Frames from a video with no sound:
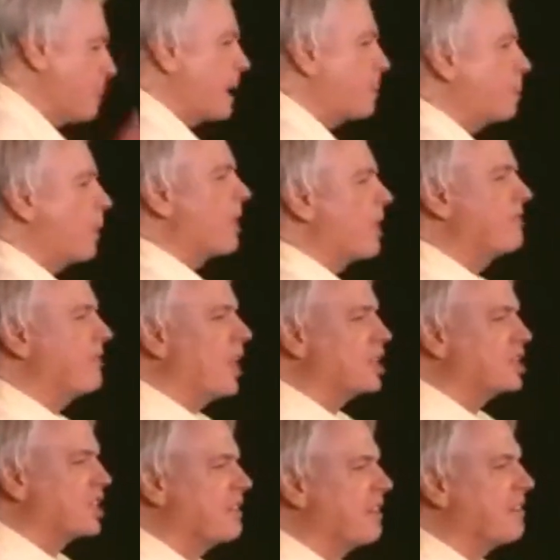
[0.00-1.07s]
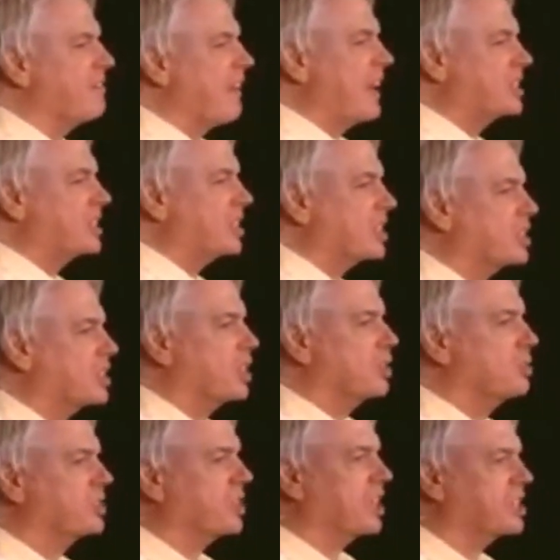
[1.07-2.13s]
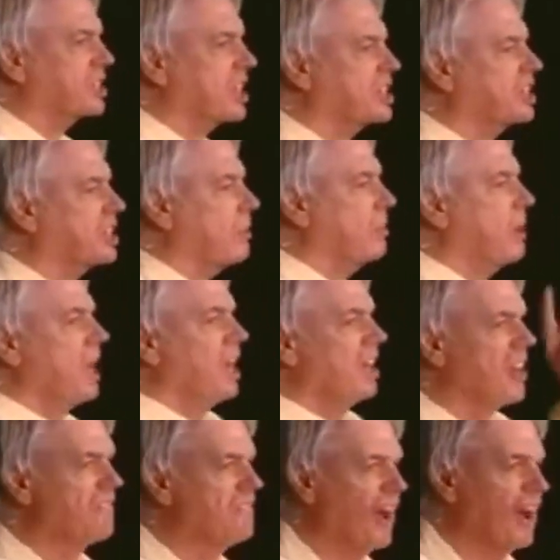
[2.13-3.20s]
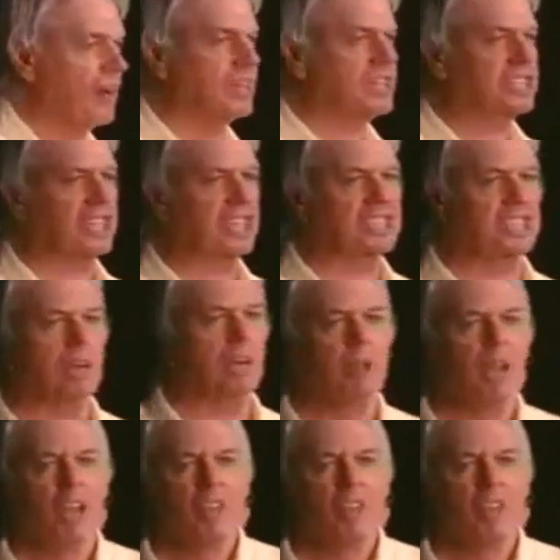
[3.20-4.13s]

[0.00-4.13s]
people the version of events that suits the system, the very system